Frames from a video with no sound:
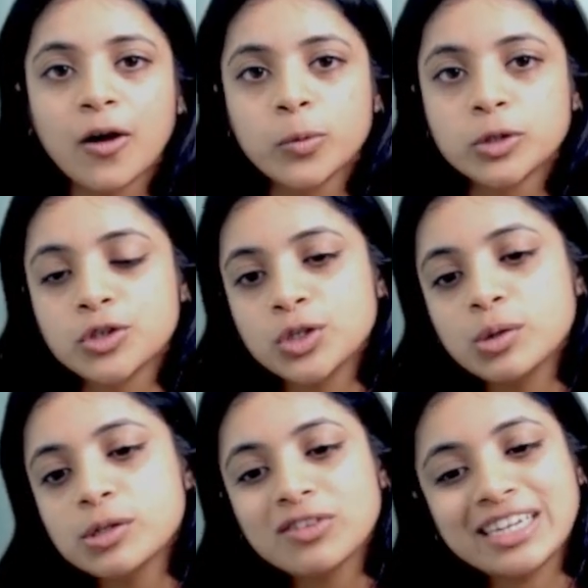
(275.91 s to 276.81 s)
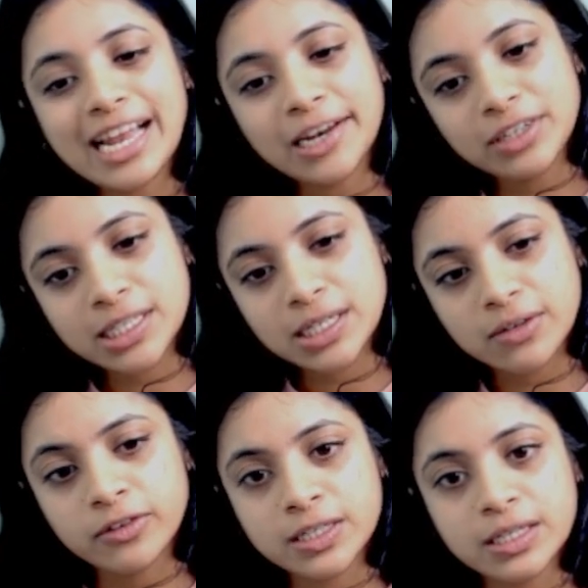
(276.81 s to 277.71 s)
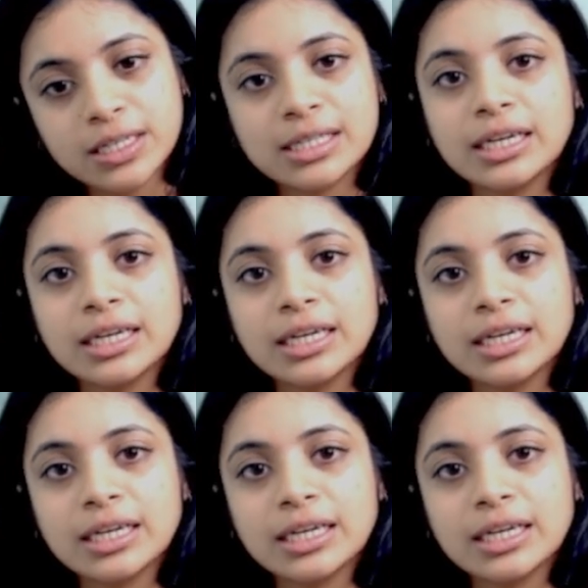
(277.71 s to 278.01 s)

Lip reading: which is used for delivery services,